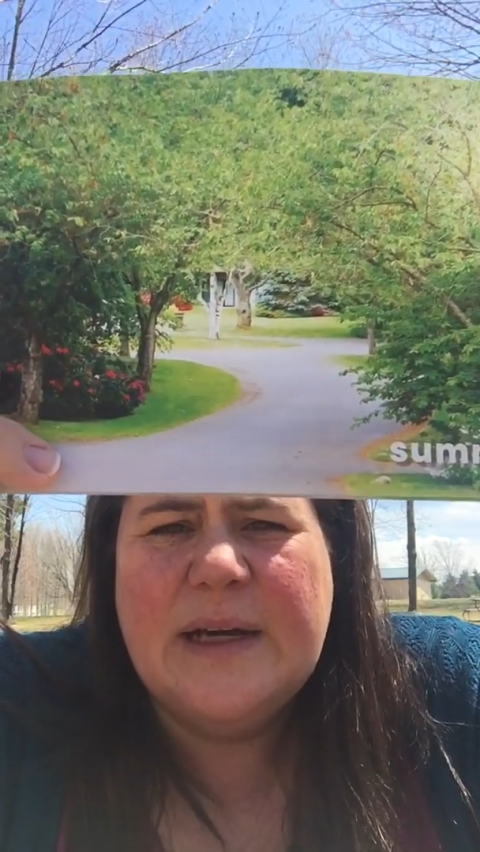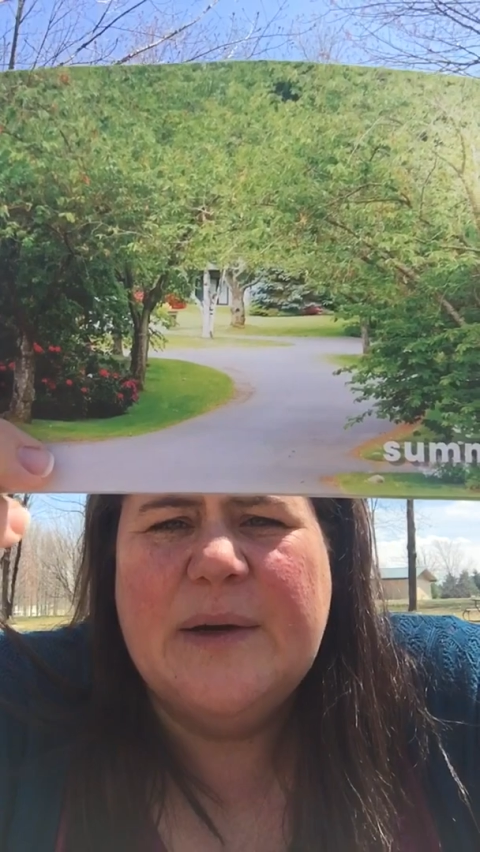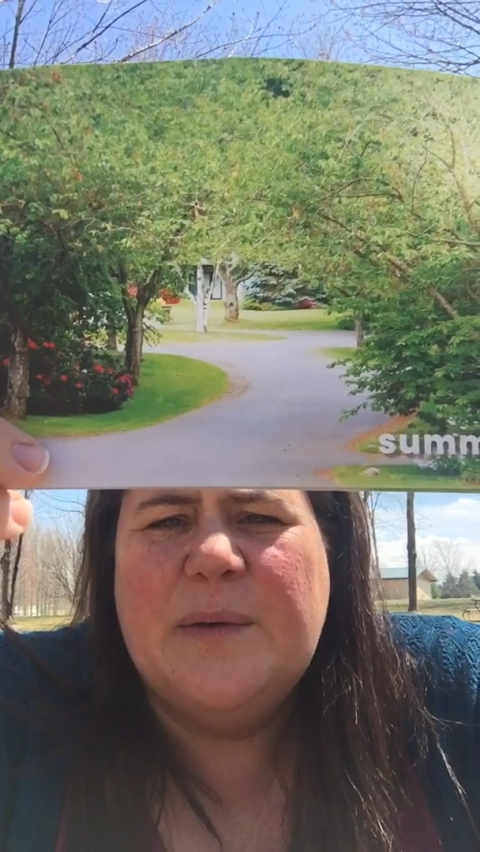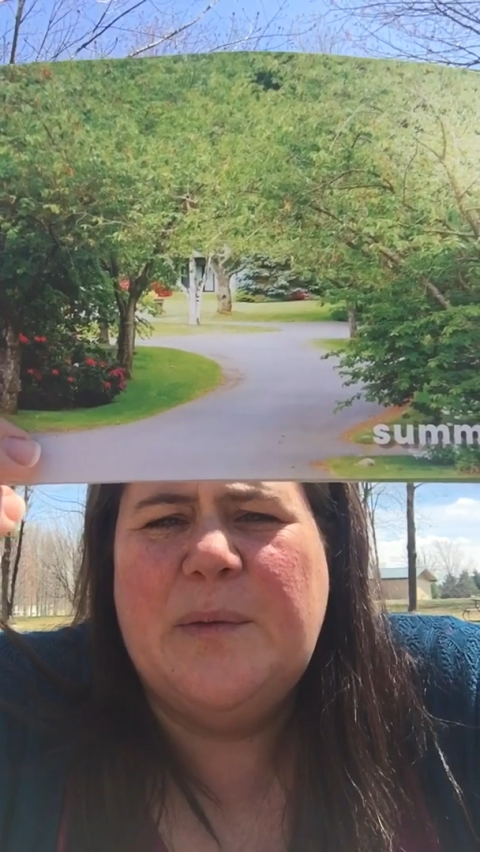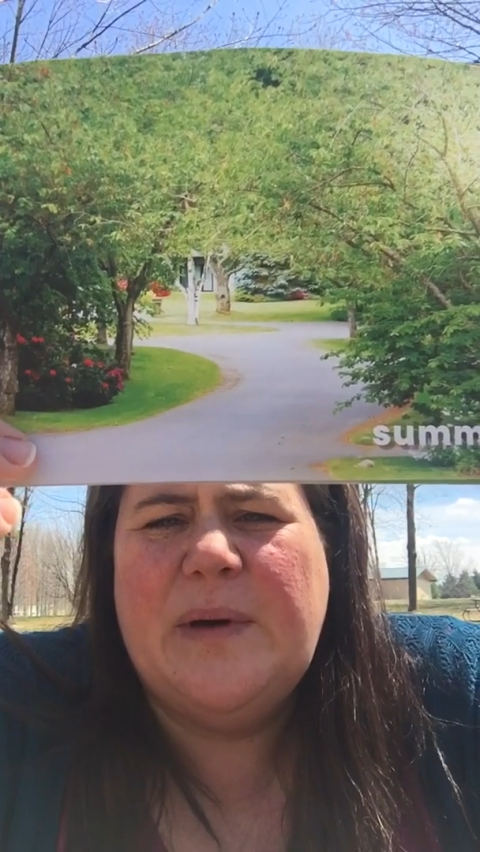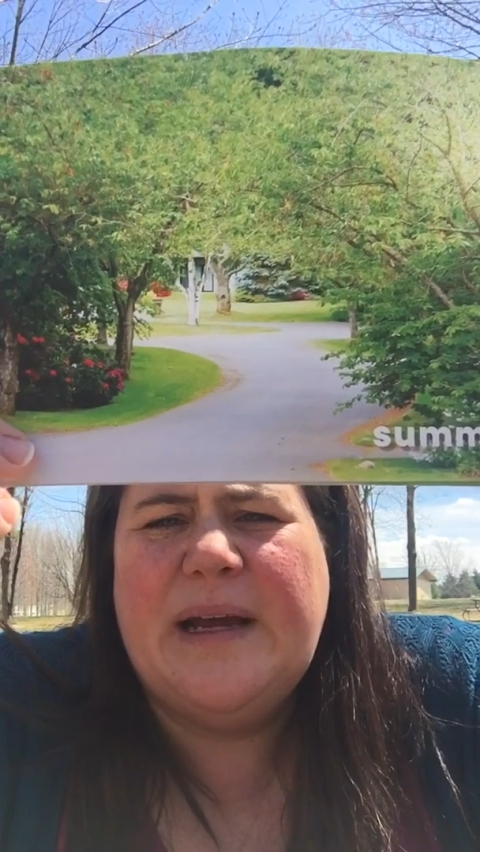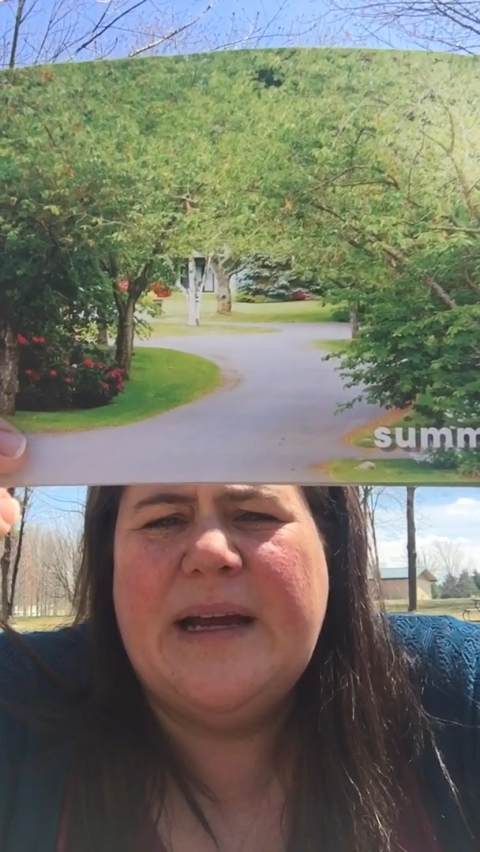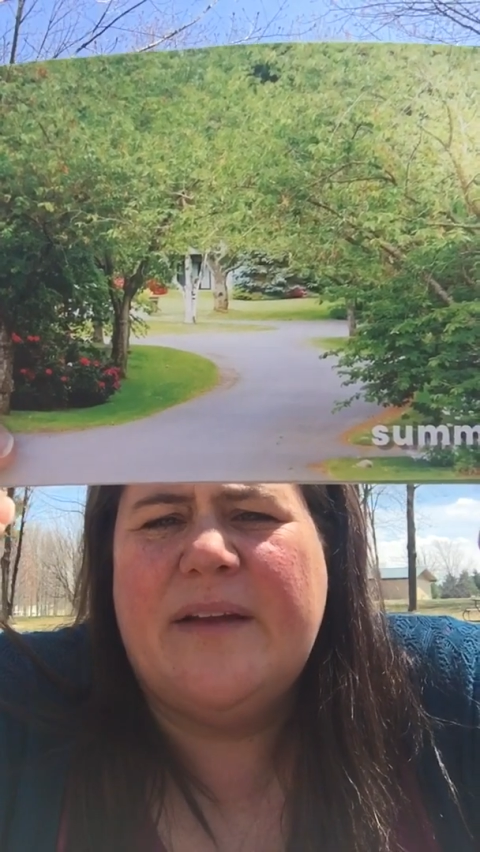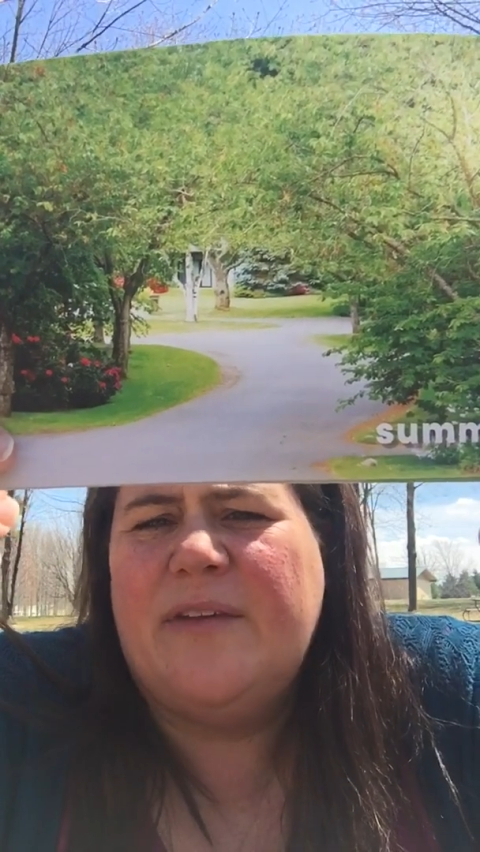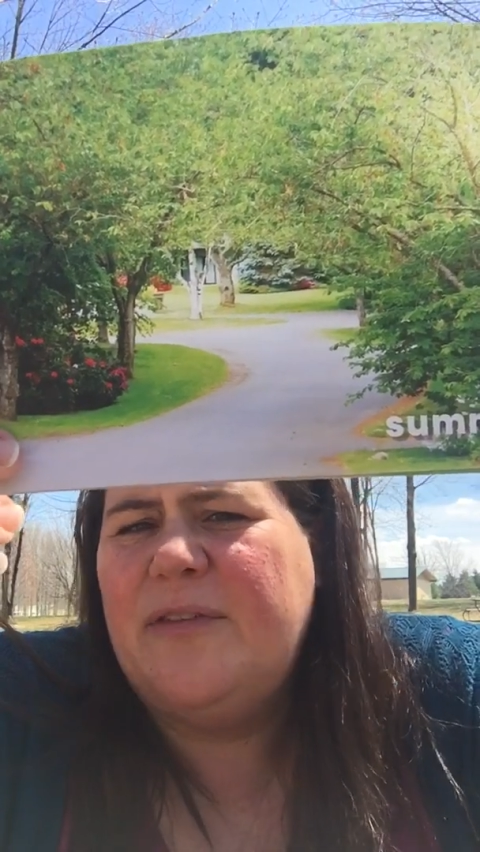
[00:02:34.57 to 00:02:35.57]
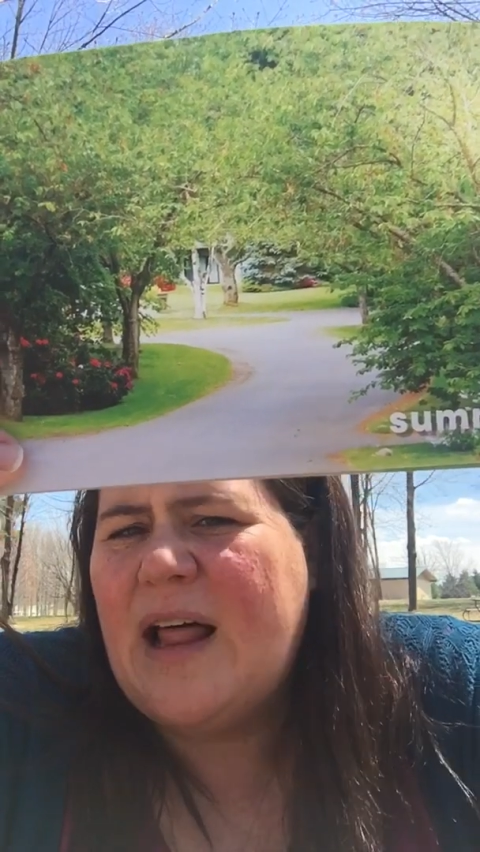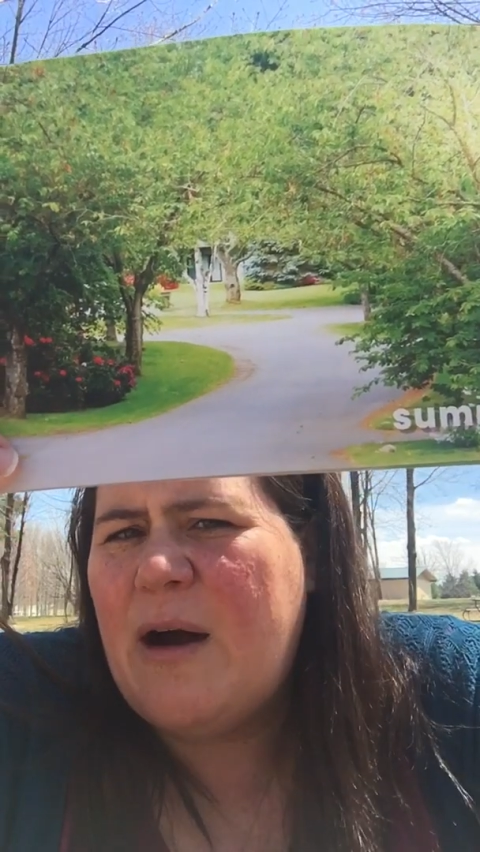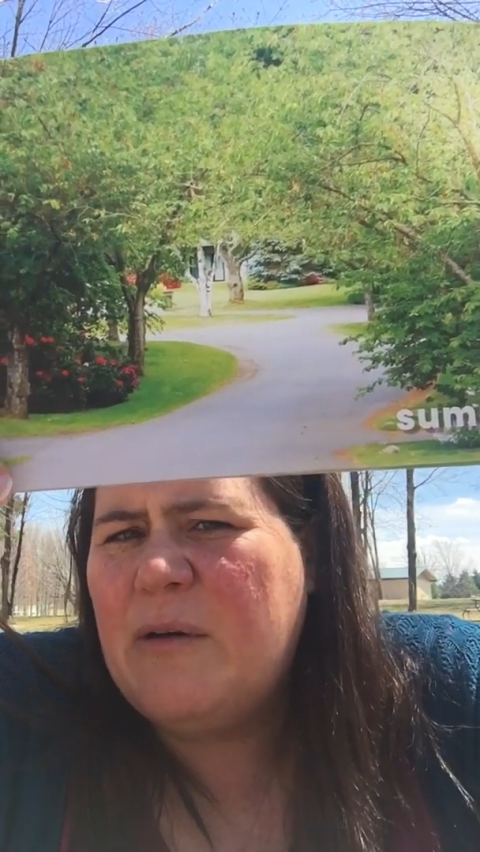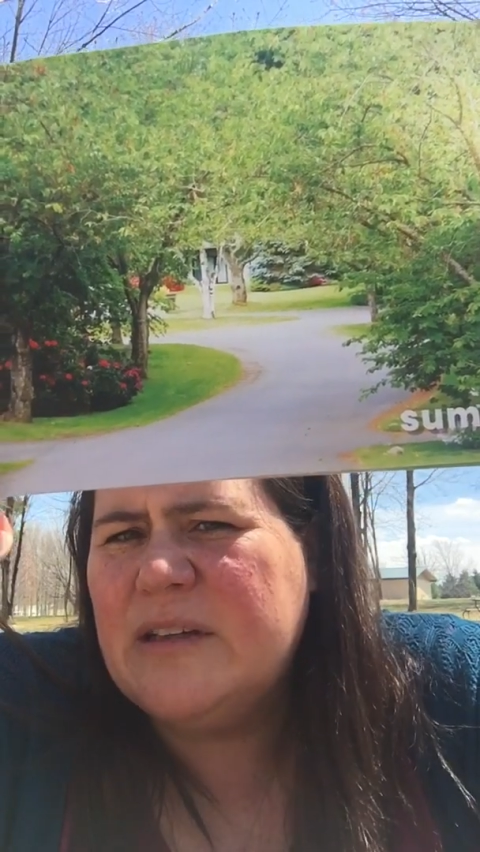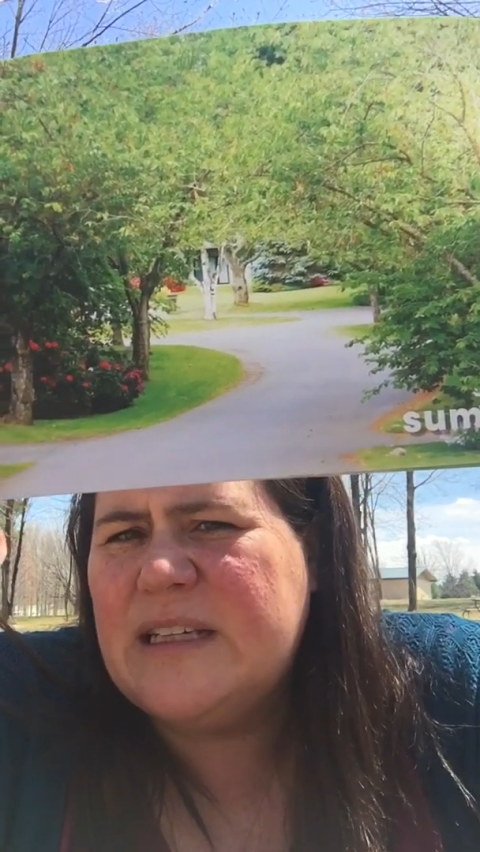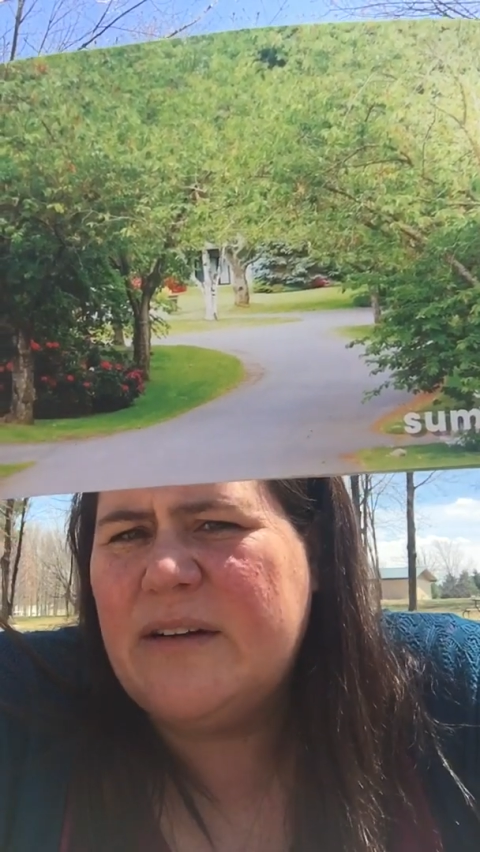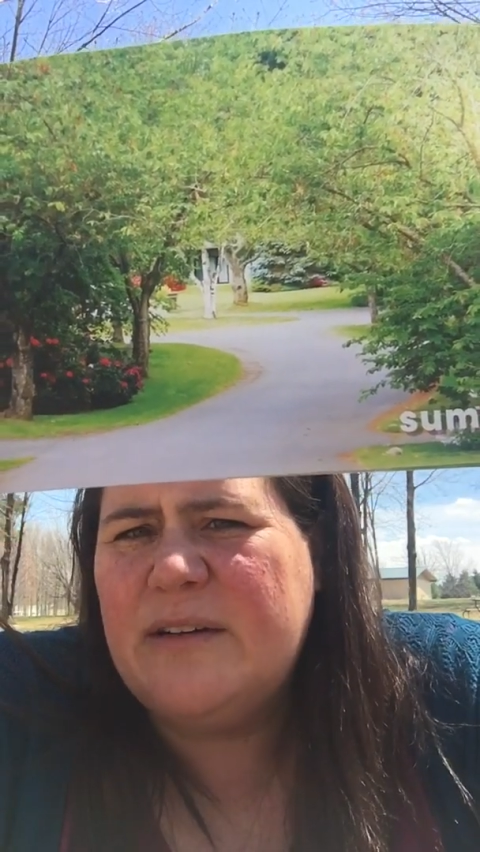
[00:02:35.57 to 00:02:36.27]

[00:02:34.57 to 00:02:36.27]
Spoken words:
where the flowers are